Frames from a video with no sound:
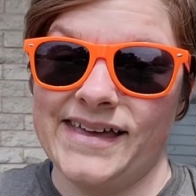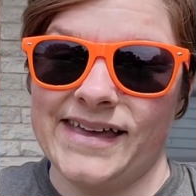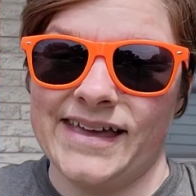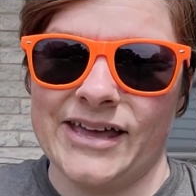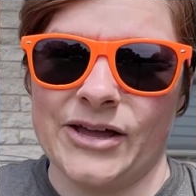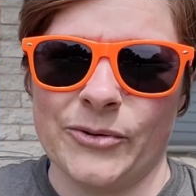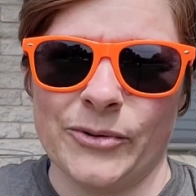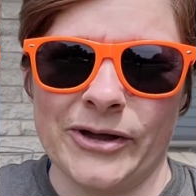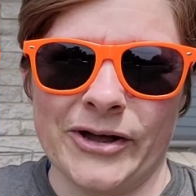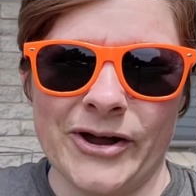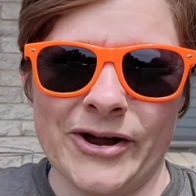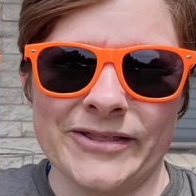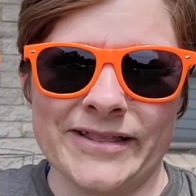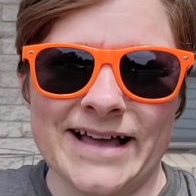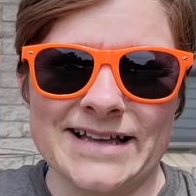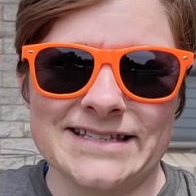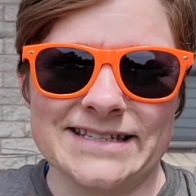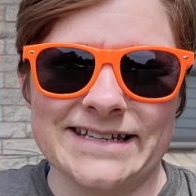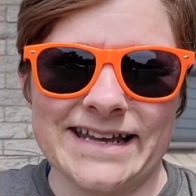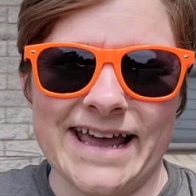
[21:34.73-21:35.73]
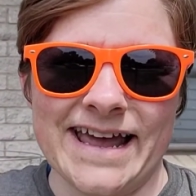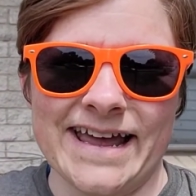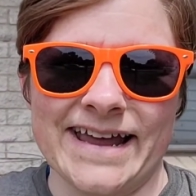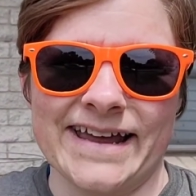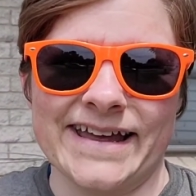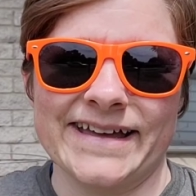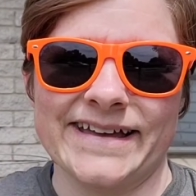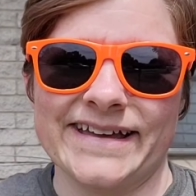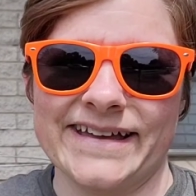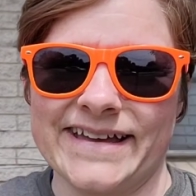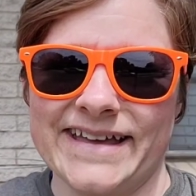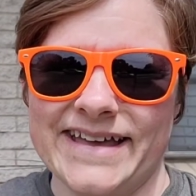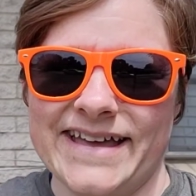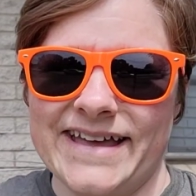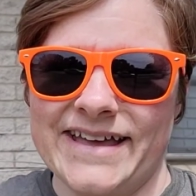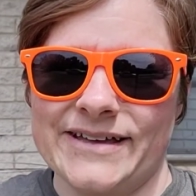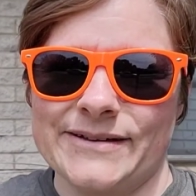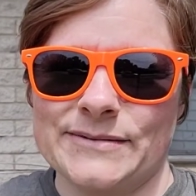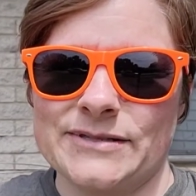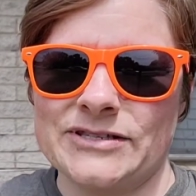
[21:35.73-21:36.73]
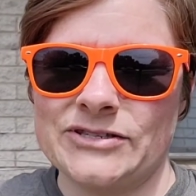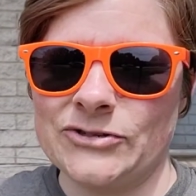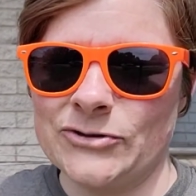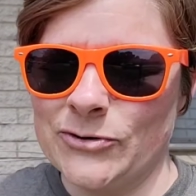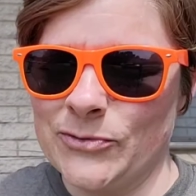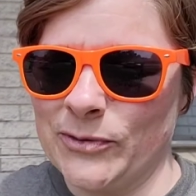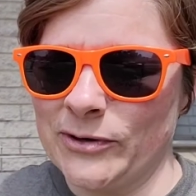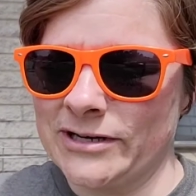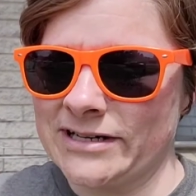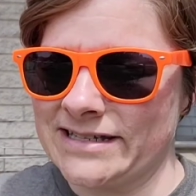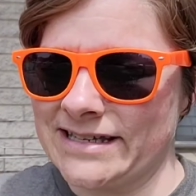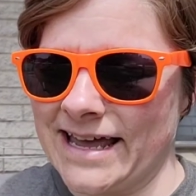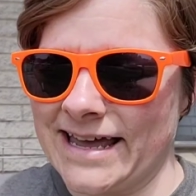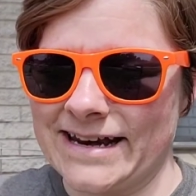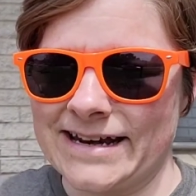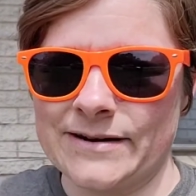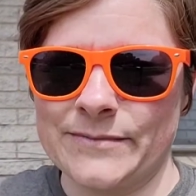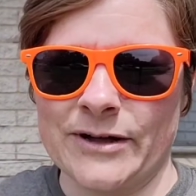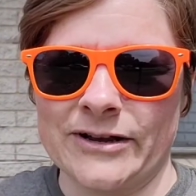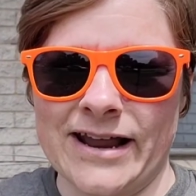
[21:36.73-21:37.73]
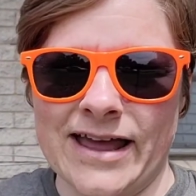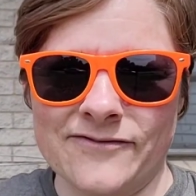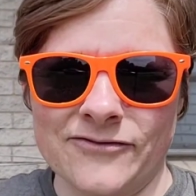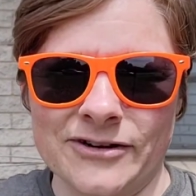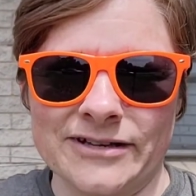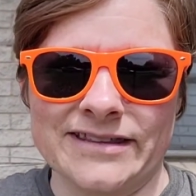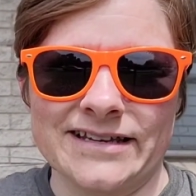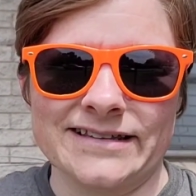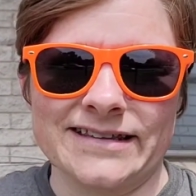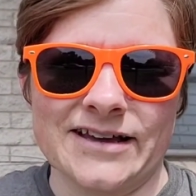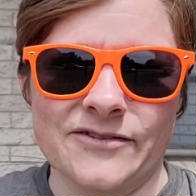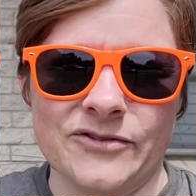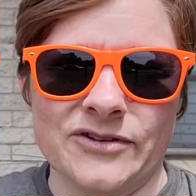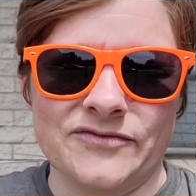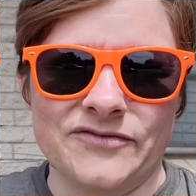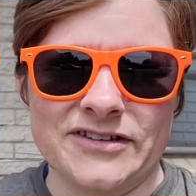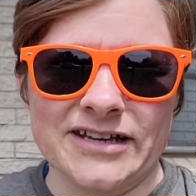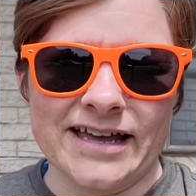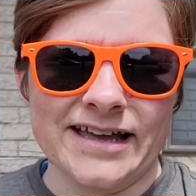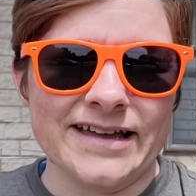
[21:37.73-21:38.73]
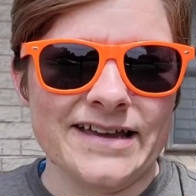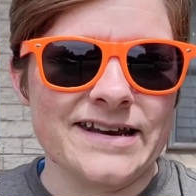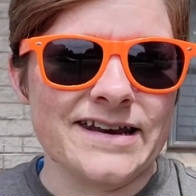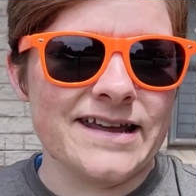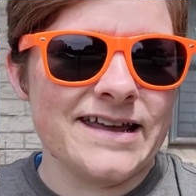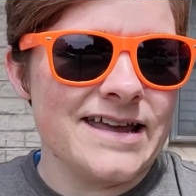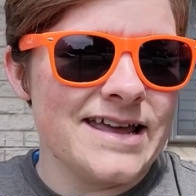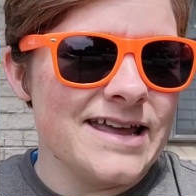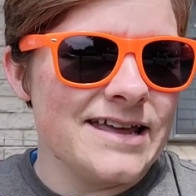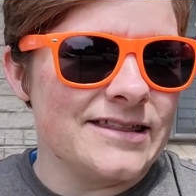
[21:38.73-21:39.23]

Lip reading: Here we are, last day. Super excited about everything that we've done,